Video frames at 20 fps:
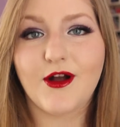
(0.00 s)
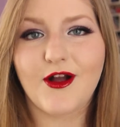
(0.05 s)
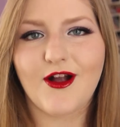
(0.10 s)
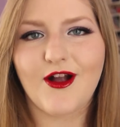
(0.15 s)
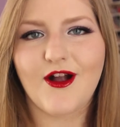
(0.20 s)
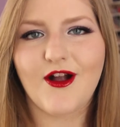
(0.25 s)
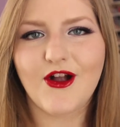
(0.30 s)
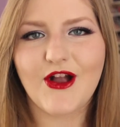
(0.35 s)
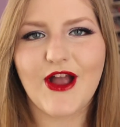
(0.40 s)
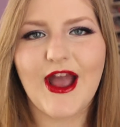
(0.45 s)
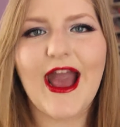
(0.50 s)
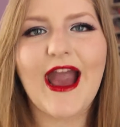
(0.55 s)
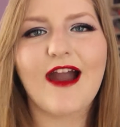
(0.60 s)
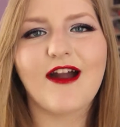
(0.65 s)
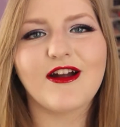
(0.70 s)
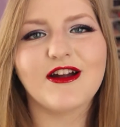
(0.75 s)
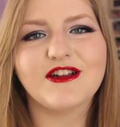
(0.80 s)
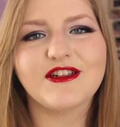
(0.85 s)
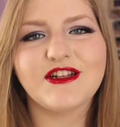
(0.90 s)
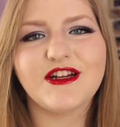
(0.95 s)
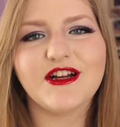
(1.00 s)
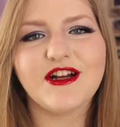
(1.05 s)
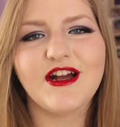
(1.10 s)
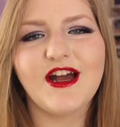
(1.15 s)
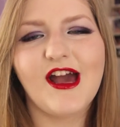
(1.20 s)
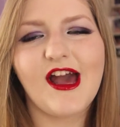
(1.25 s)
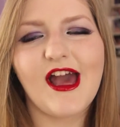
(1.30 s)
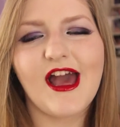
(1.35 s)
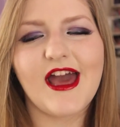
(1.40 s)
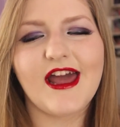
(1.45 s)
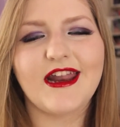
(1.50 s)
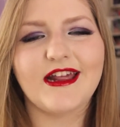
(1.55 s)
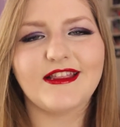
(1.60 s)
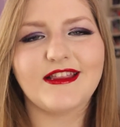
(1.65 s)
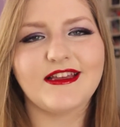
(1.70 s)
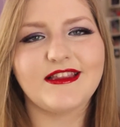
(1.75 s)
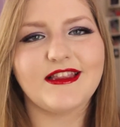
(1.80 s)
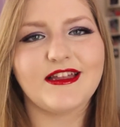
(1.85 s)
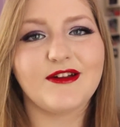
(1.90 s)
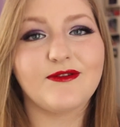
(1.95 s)
her character, and I
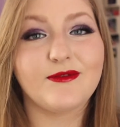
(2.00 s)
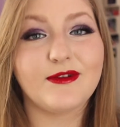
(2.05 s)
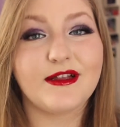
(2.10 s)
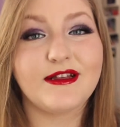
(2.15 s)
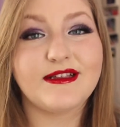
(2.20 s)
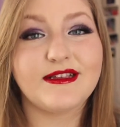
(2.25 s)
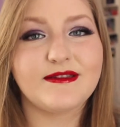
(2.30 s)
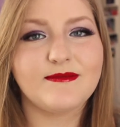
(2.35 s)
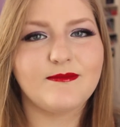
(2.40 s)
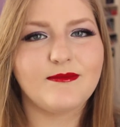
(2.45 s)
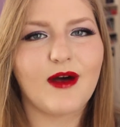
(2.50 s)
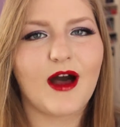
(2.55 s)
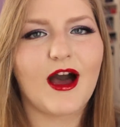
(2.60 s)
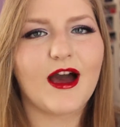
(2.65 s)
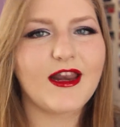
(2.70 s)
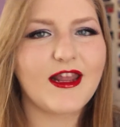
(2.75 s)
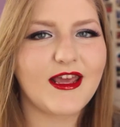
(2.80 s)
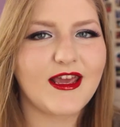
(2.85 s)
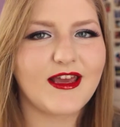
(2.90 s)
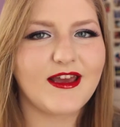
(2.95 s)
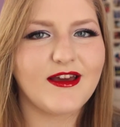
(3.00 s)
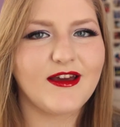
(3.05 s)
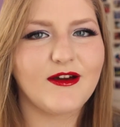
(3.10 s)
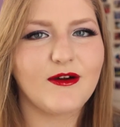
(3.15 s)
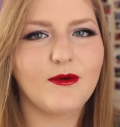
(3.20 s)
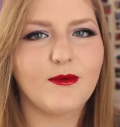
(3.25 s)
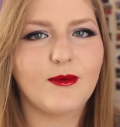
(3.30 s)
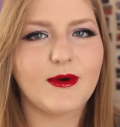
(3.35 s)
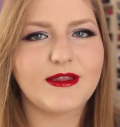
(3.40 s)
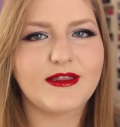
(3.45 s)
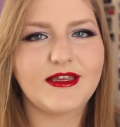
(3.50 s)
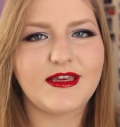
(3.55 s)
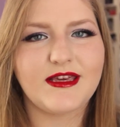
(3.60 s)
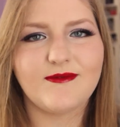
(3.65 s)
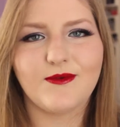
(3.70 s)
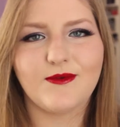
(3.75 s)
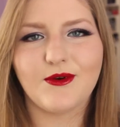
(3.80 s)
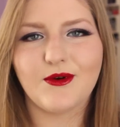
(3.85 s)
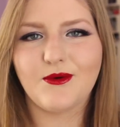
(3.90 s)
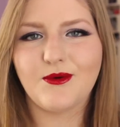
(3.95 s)
think that it really does embody what the
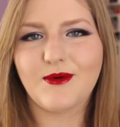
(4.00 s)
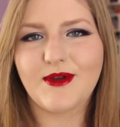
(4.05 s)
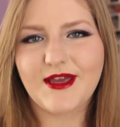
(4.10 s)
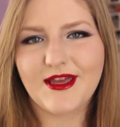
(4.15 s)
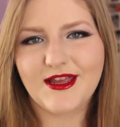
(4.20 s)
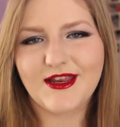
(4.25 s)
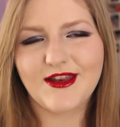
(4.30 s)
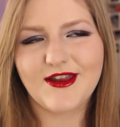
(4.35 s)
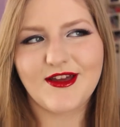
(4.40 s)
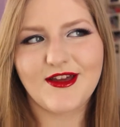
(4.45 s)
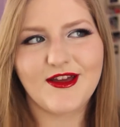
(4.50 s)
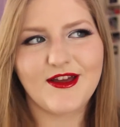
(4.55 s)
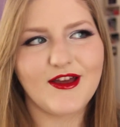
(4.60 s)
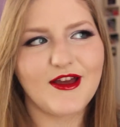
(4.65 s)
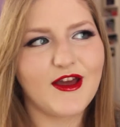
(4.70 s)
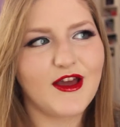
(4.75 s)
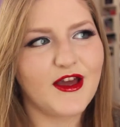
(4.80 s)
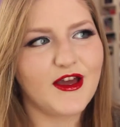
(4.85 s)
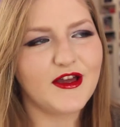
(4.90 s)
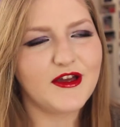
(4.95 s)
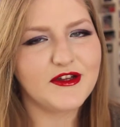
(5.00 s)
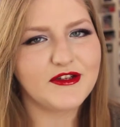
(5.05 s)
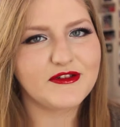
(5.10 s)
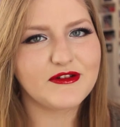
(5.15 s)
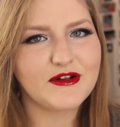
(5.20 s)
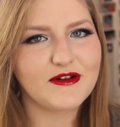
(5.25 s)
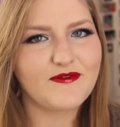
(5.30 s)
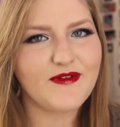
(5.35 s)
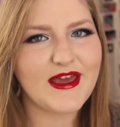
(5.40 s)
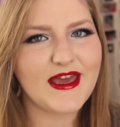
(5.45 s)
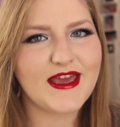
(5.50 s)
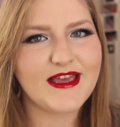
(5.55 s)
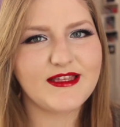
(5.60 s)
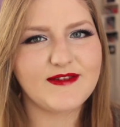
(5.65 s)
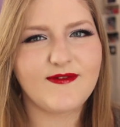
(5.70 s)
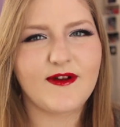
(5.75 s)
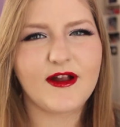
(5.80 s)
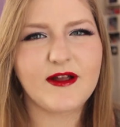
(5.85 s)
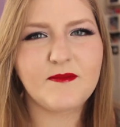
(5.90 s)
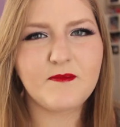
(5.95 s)
Evil Queen sort of is,
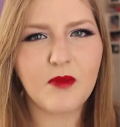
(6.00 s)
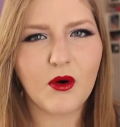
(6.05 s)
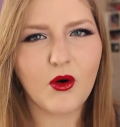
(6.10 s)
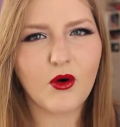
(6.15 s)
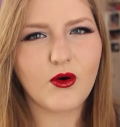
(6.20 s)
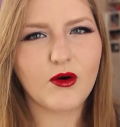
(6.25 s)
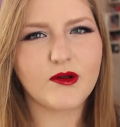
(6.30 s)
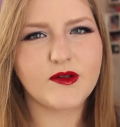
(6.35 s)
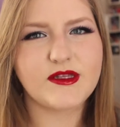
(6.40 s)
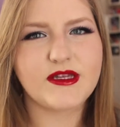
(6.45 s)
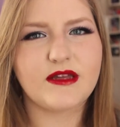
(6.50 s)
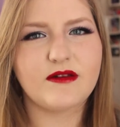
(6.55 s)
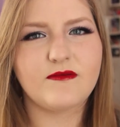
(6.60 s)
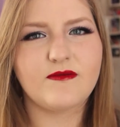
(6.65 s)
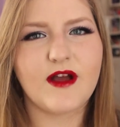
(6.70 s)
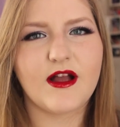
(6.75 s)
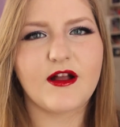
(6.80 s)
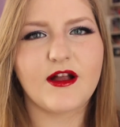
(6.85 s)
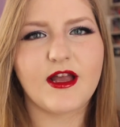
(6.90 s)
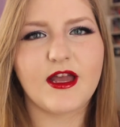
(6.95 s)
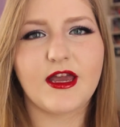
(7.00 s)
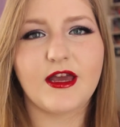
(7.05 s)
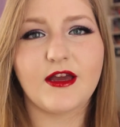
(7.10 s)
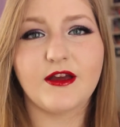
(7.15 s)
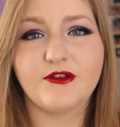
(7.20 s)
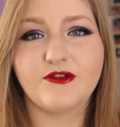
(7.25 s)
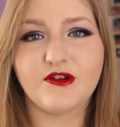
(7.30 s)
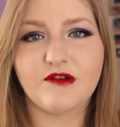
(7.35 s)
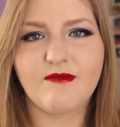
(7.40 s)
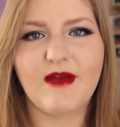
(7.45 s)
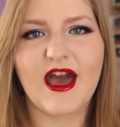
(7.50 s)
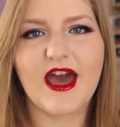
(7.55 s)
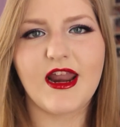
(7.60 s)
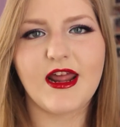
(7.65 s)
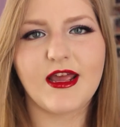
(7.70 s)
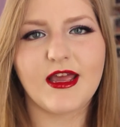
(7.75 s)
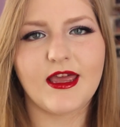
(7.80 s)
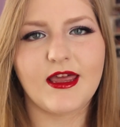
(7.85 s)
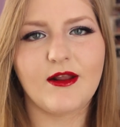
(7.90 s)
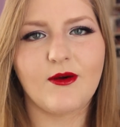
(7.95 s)
very bold and very
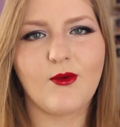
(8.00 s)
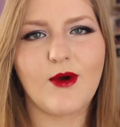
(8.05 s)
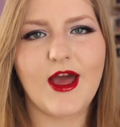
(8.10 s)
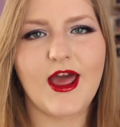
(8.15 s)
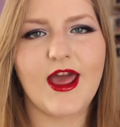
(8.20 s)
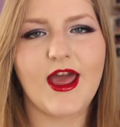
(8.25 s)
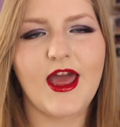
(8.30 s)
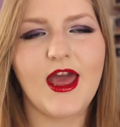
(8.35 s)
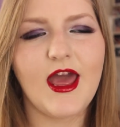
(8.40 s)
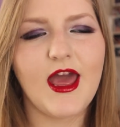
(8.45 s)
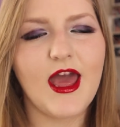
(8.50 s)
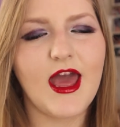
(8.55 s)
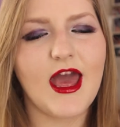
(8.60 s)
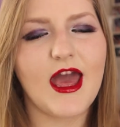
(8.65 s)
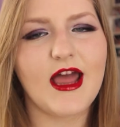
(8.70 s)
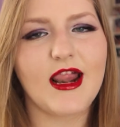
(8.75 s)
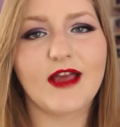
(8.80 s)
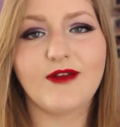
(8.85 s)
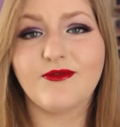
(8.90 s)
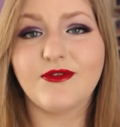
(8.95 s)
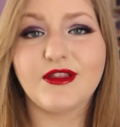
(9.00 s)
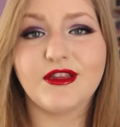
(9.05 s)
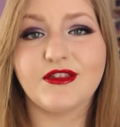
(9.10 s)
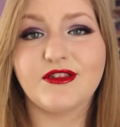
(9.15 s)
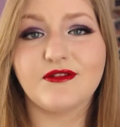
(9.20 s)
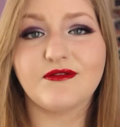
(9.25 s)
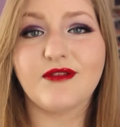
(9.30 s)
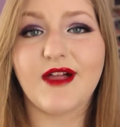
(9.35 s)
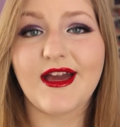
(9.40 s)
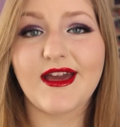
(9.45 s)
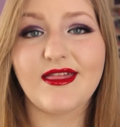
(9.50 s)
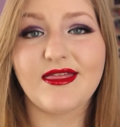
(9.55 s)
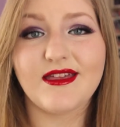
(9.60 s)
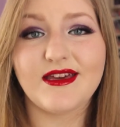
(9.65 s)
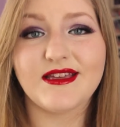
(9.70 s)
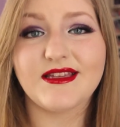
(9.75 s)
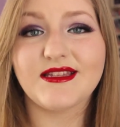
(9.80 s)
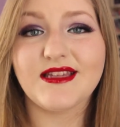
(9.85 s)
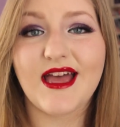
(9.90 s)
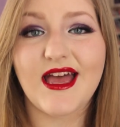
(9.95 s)
dramatic in a way, and I really do like
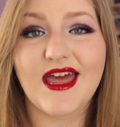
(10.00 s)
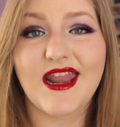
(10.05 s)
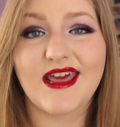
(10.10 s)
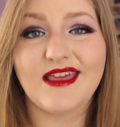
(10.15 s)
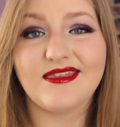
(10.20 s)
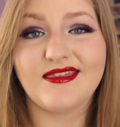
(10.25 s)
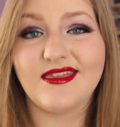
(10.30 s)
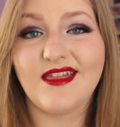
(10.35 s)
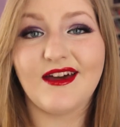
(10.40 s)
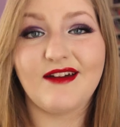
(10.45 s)
this, and